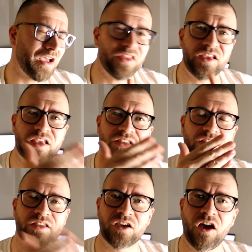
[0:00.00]
I think he's
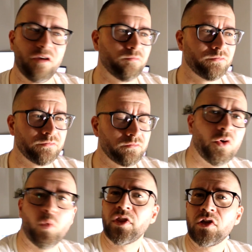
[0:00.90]
a scum.
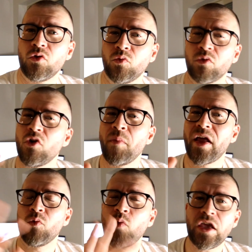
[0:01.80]
No
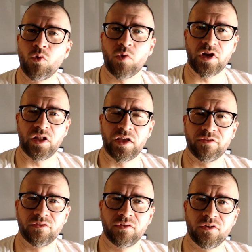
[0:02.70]
matter where you want to live.